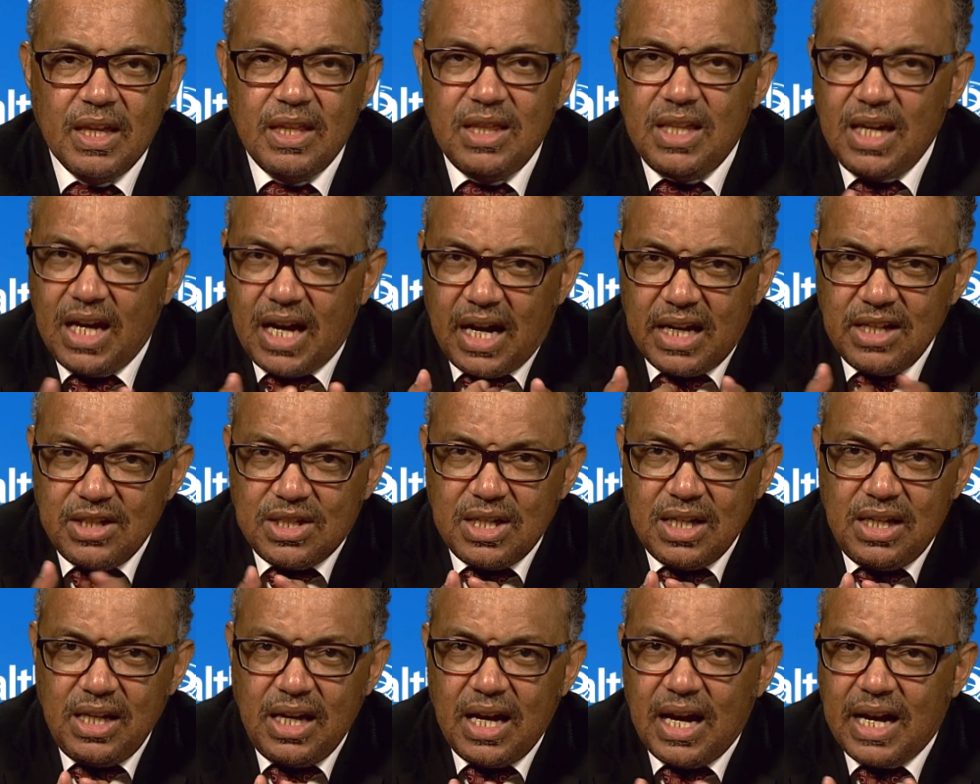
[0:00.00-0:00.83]
The
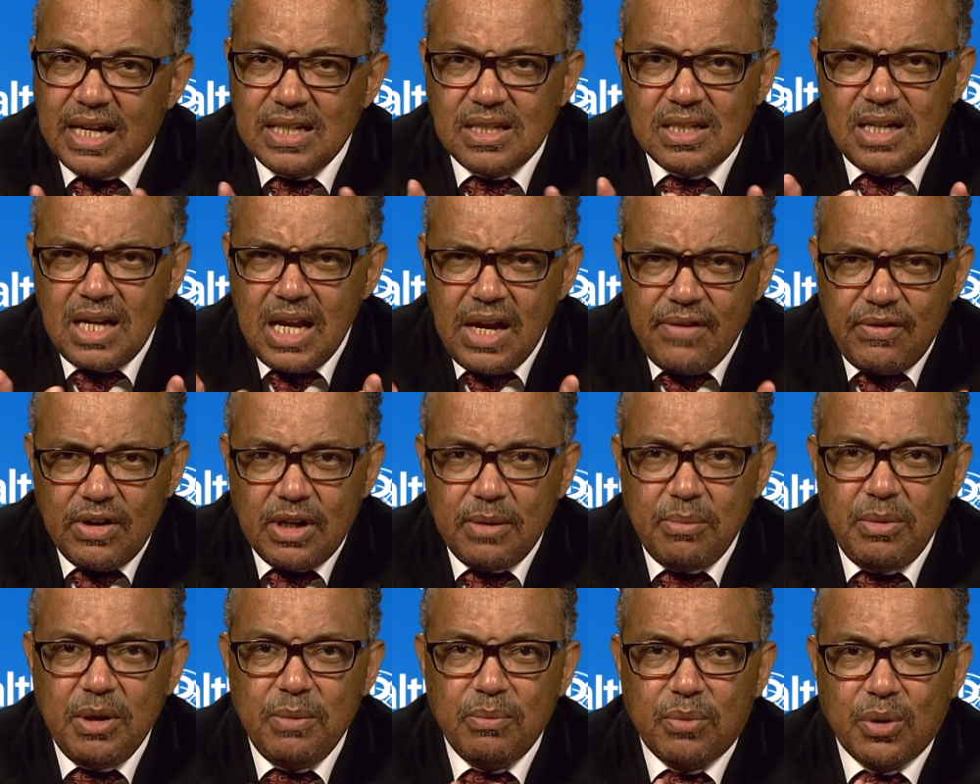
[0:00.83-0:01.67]
ICD has
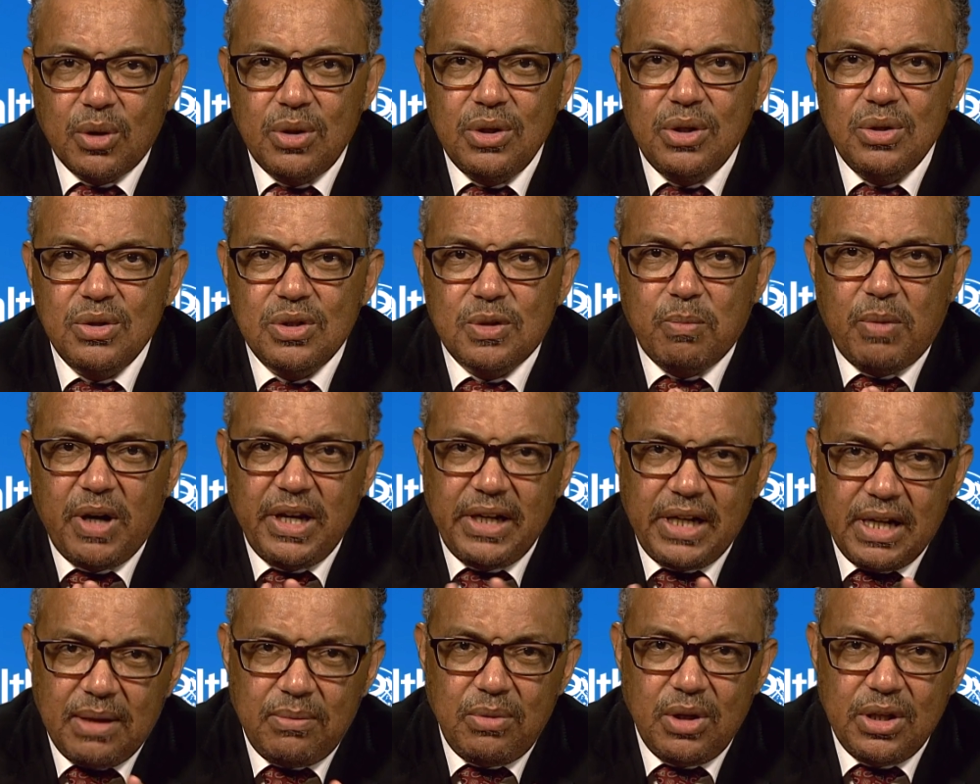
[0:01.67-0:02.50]
never been produced
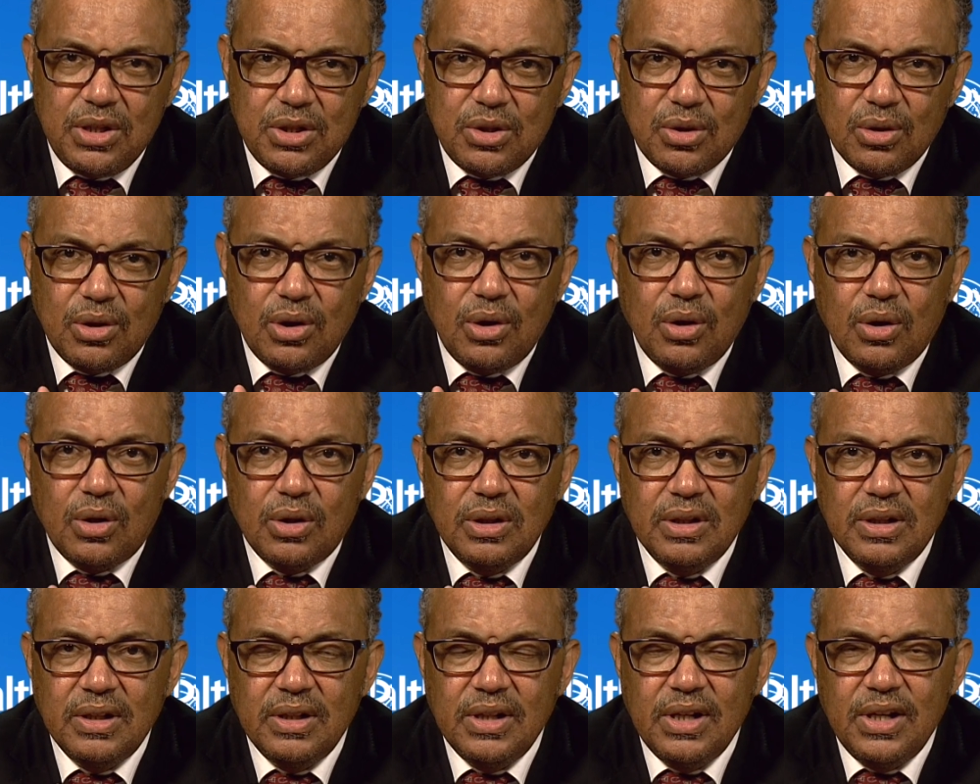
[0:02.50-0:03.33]
by WHO
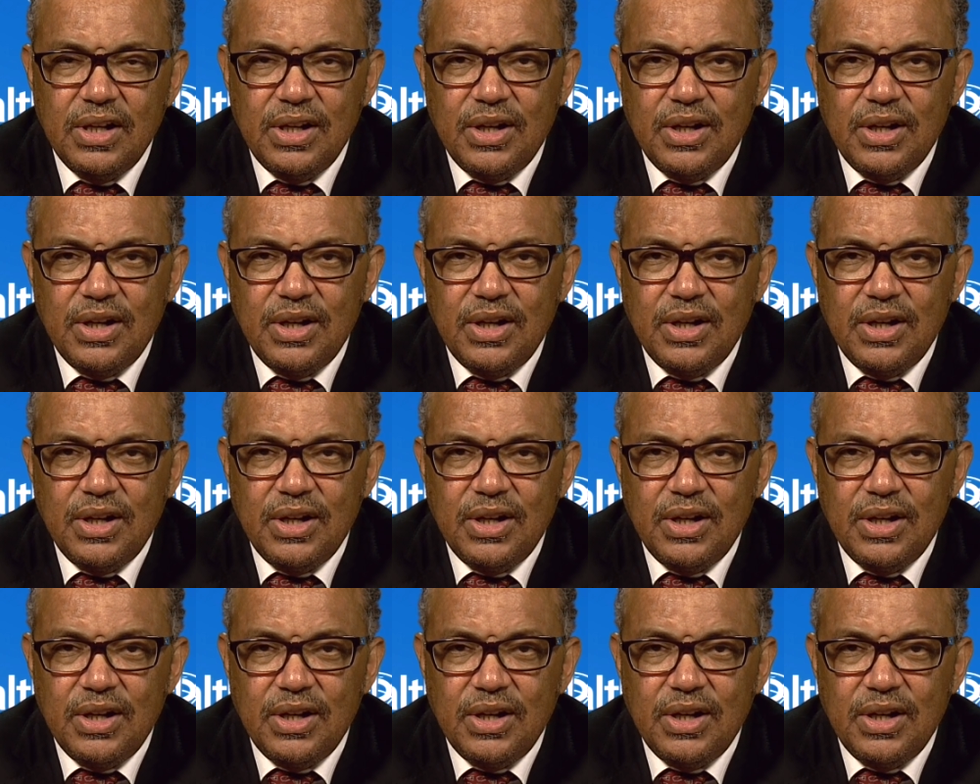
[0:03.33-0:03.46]
alone.